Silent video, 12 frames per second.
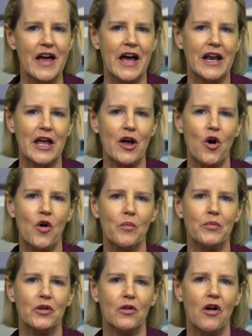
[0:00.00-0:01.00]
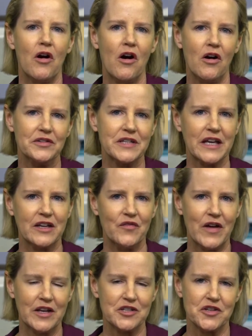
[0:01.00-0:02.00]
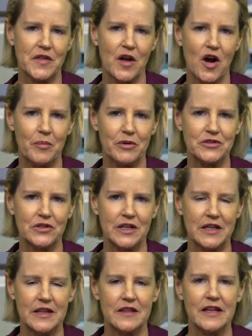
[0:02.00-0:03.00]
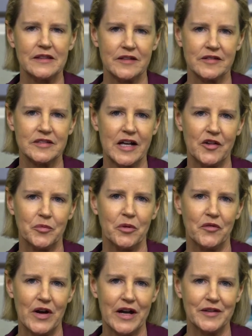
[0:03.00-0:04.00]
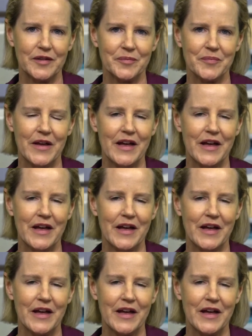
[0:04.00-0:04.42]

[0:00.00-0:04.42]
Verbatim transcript: and I hope you'll all take advantage of the opportunity that this class provides.